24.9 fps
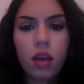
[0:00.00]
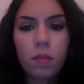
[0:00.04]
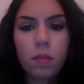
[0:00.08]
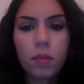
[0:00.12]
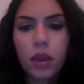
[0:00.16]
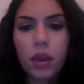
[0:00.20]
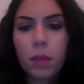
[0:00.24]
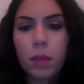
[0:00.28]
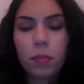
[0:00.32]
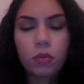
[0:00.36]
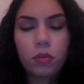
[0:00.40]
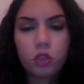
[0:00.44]

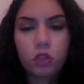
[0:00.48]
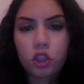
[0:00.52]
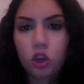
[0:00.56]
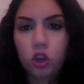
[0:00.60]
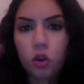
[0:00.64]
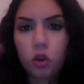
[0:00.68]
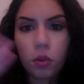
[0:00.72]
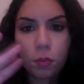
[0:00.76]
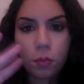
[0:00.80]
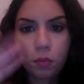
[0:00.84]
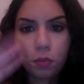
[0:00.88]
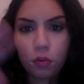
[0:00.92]
people
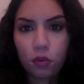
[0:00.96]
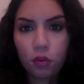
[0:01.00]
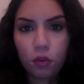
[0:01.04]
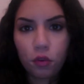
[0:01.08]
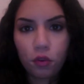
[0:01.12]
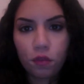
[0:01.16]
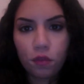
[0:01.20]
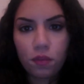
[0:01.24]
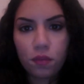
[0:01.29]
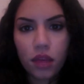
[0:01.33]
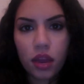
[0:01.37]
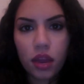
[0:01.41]
showed
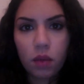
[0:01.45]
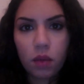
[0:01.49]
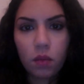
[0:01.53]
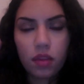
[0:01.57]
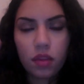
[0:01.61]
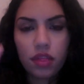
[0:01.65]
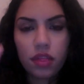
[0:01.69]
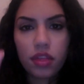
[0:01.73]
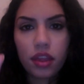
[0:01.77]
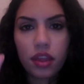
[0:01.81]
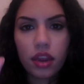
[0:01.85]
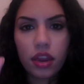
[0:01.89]
improvement
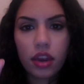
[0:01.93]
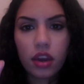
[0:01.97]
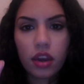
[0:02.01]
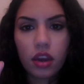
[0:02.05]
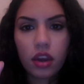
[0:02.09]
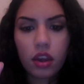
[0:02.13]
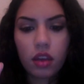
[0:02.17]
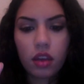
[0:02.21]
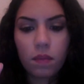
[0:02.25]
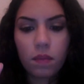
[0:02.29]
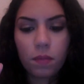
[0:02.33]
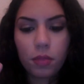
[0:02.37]

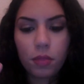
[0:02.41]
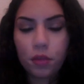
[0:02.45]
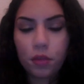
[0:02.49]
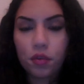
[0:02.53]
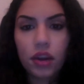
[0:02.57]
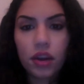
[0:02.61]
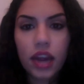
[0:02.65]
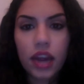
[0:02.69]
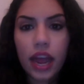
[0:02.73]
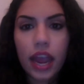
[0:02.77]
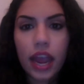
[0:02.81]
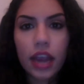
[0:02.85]
within
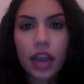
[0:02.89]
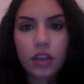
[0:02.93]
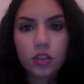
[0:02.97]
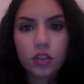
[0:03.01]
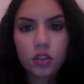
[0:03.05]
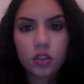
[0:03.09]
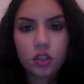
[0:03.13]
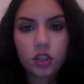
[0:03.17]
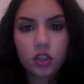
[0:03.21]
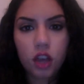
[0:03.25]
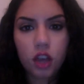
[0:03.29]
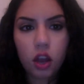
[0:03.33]
three
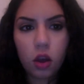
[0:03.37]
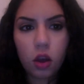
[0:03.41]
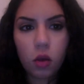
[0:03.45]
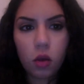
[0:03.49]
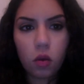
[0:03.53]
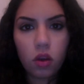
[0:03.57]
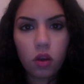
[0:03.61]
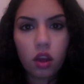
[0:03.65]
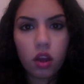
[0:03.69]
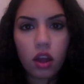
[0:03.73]
days or so.